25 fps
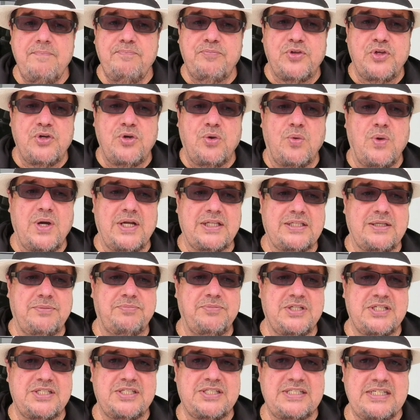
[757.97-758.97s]
You don't want them
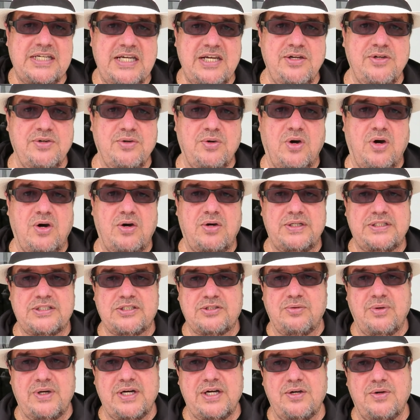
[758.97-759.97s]
to see you, oh, it's
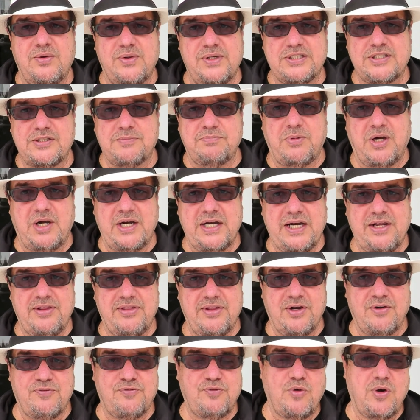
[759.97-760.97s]
gringo, it's money,
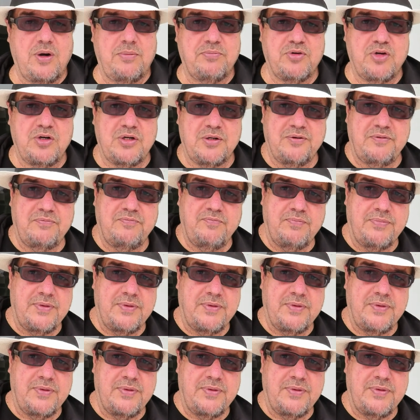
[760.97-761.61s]
therefore I'm going to